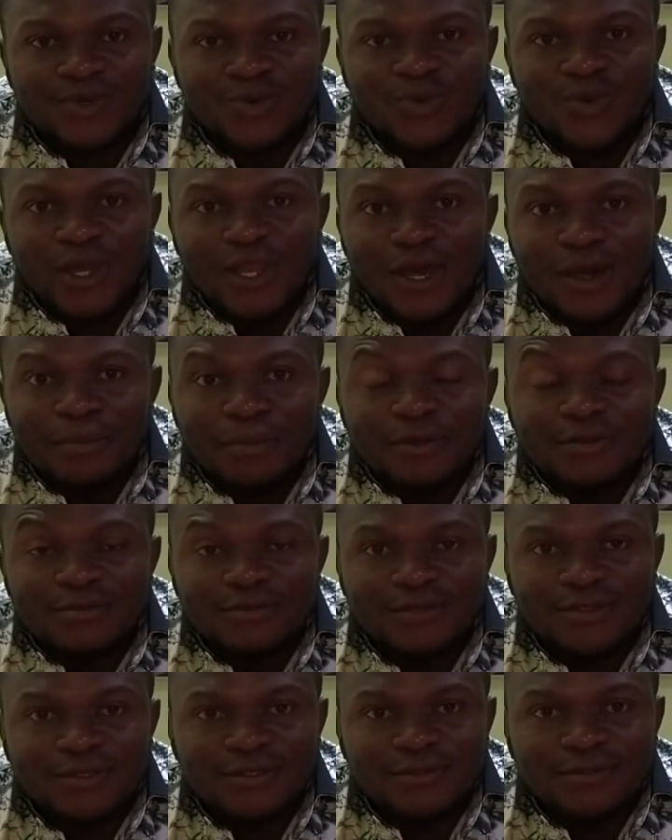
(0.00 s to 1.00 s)
what
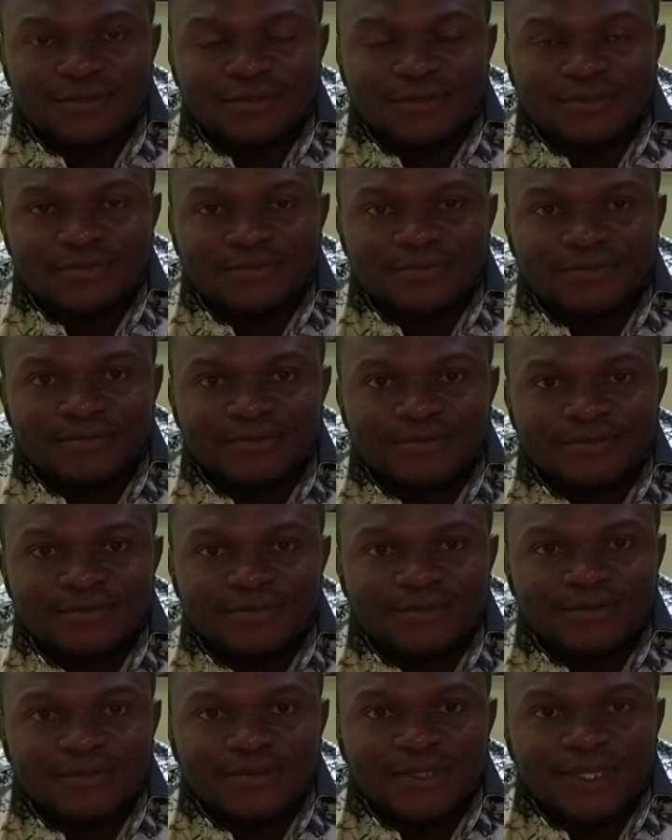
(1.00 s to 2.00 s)
happens?
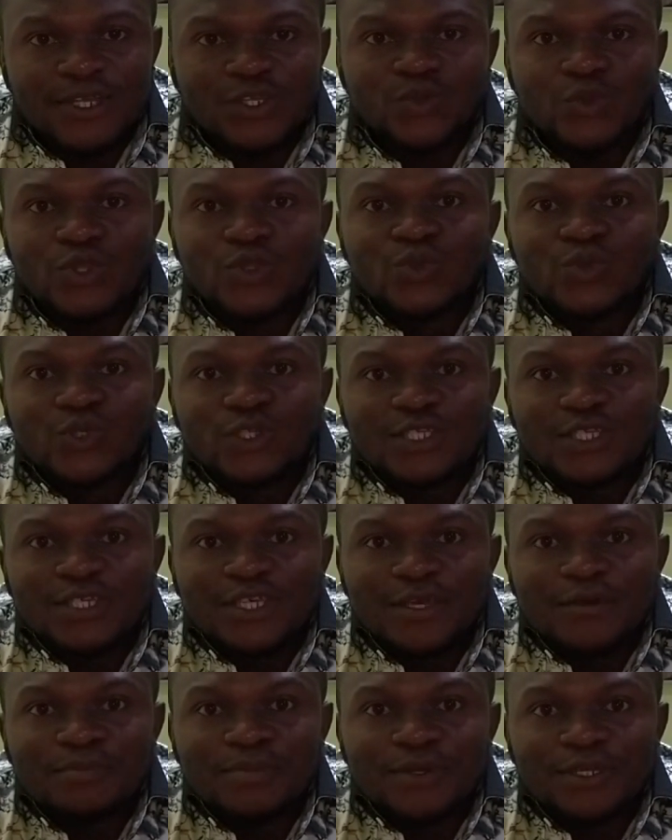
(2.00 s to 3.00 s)
That's when you see
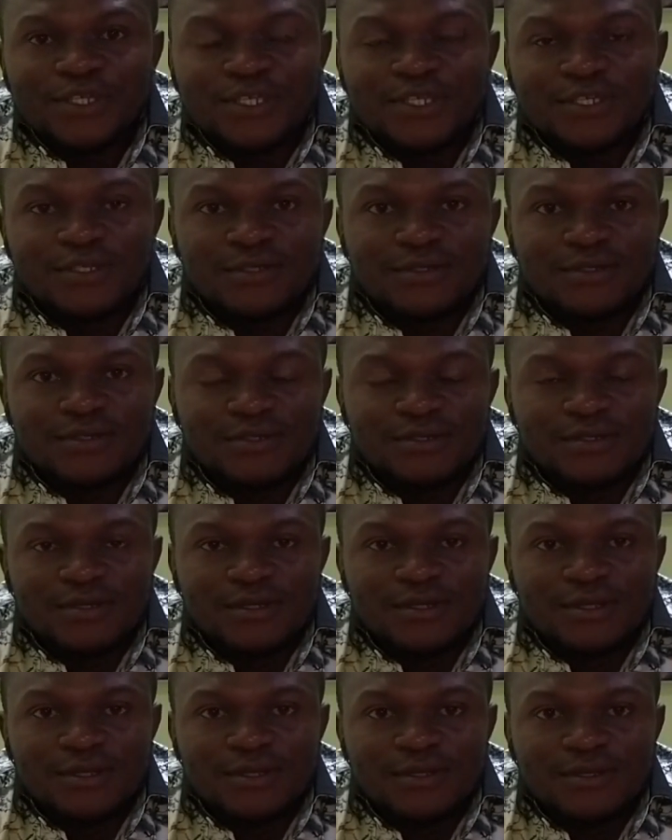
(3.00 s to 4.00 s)
a patient
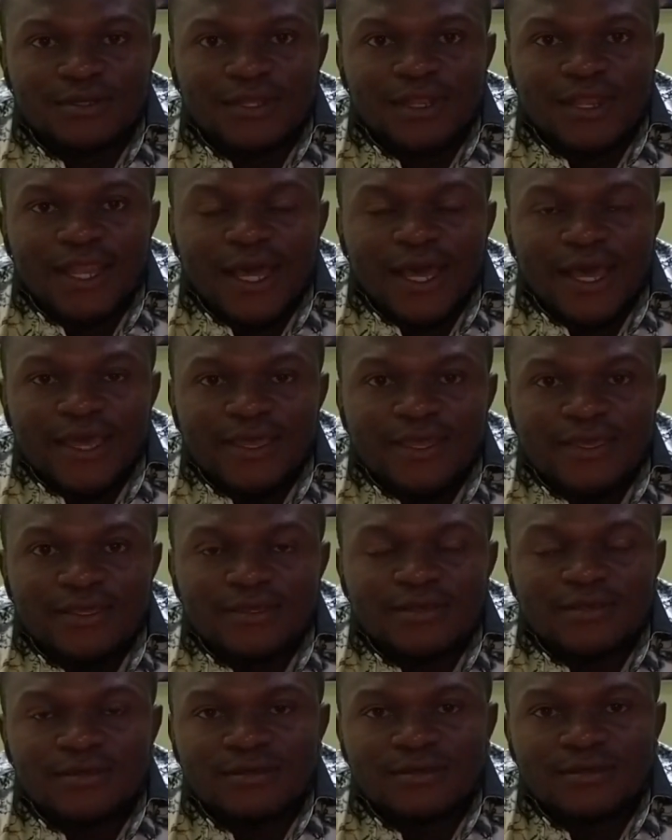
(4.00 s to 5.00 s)

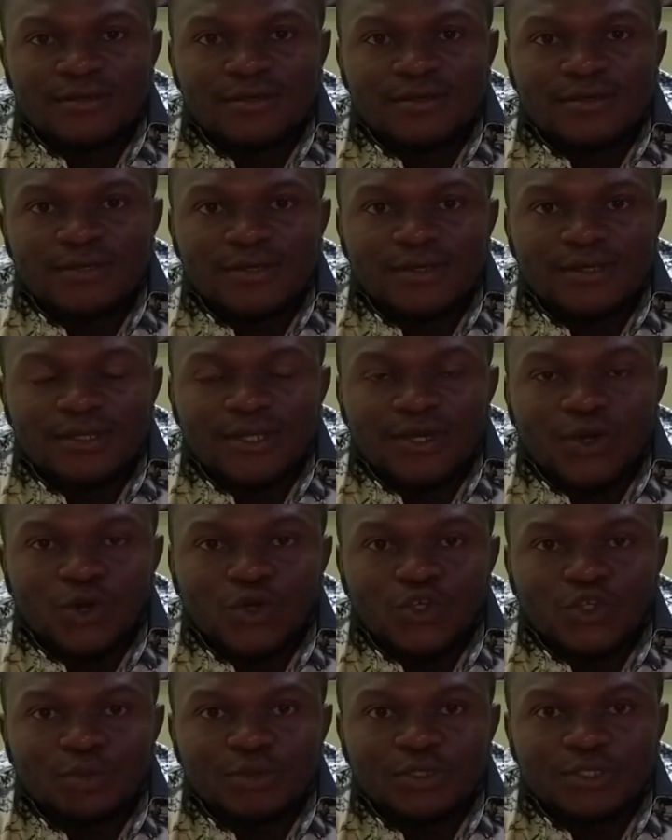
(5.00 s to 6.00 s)
lying in the
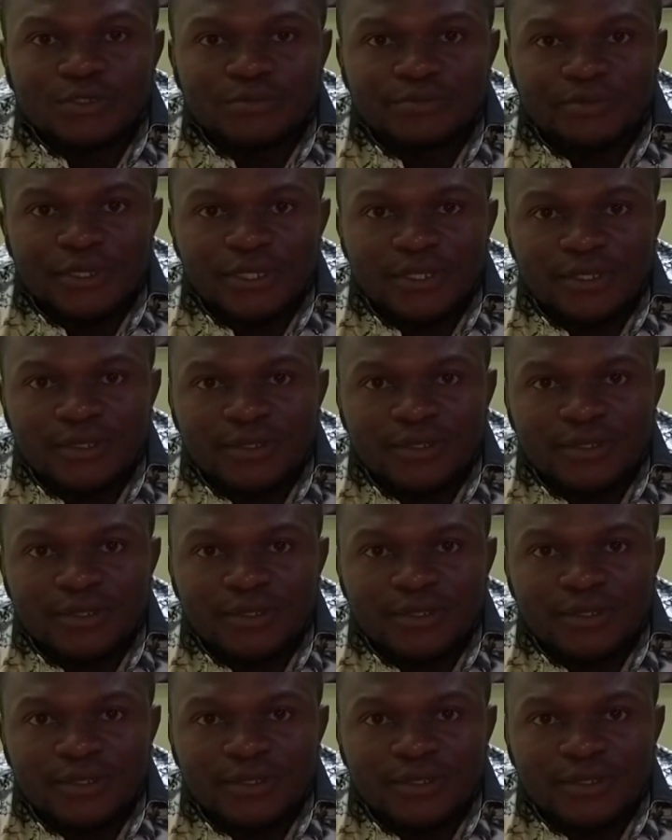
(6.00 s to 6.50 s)
hospital bed,